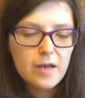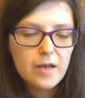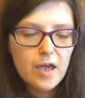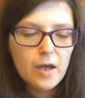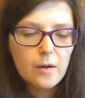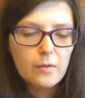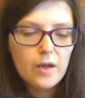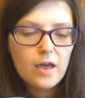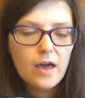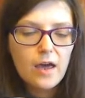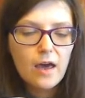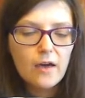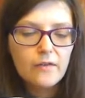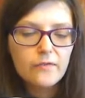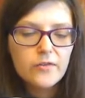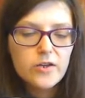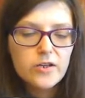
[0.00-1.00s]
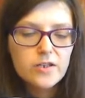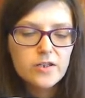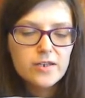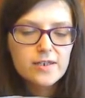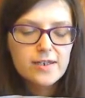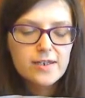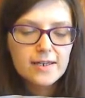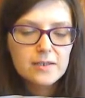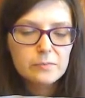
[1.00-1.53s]
low of
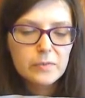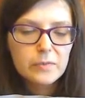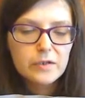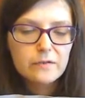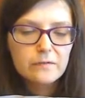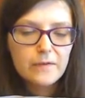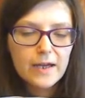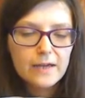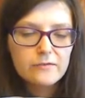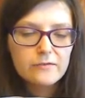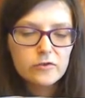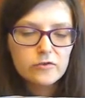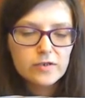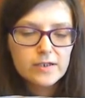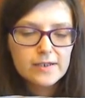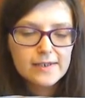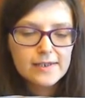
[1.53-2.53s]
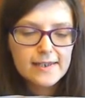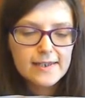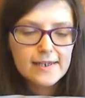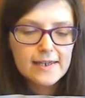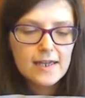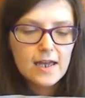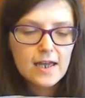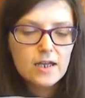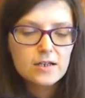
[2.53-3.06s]
36.5 degrees
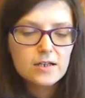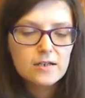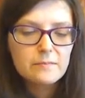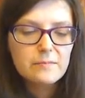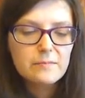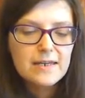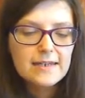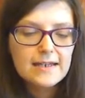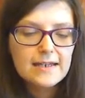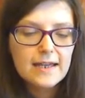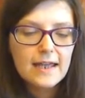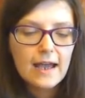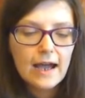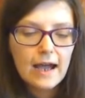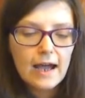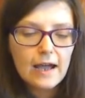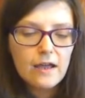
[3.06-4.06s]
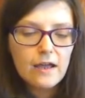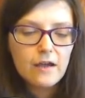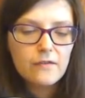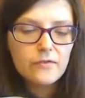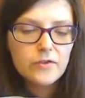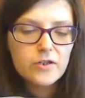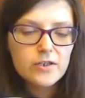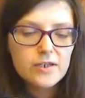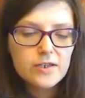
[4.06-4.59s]
C to midday high of
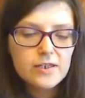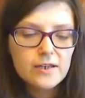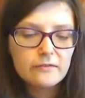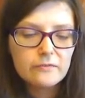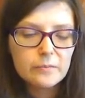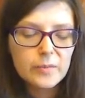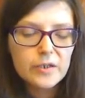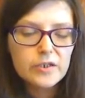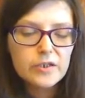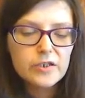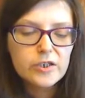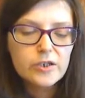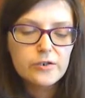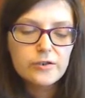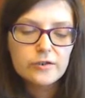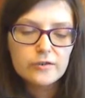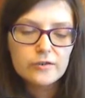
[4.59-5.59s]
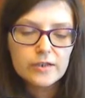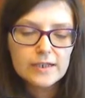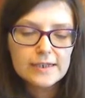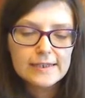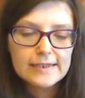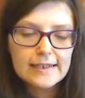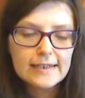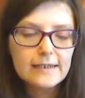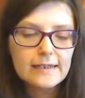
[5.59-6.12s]
37.2 degrees
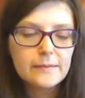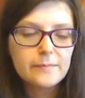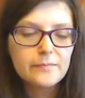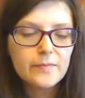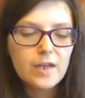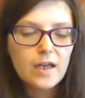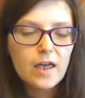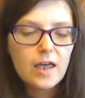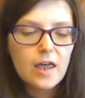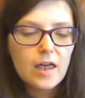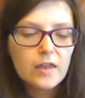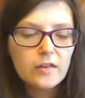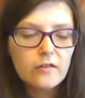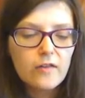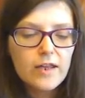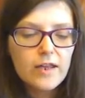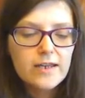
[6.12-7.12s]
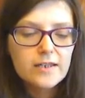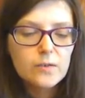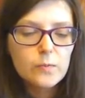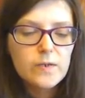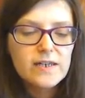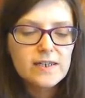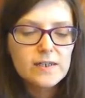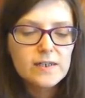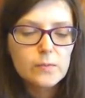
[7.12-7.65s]
C. The rate
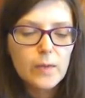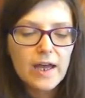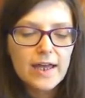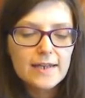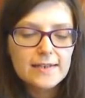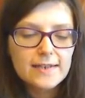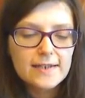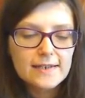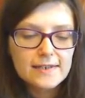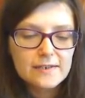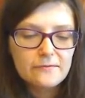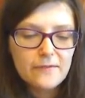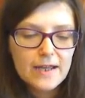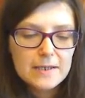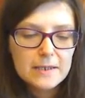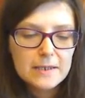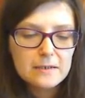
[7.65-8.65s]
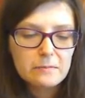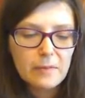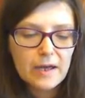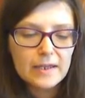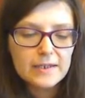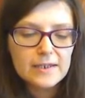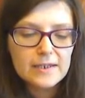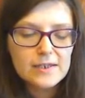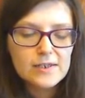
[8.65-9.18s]
we sweat is affected by
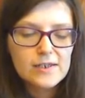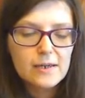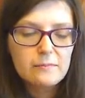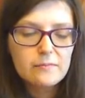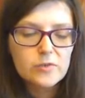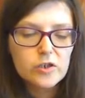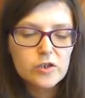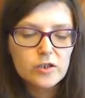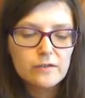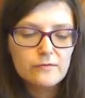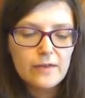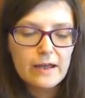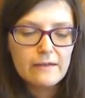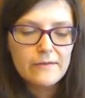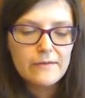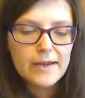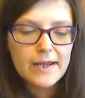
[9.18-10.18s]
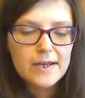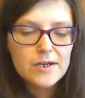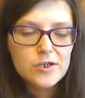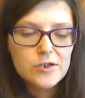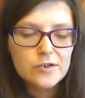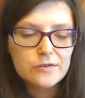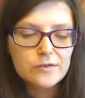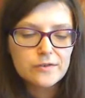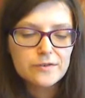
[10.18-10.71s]
these temperature
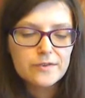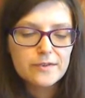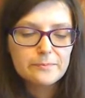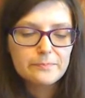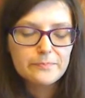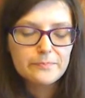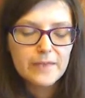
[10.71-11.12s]
variations.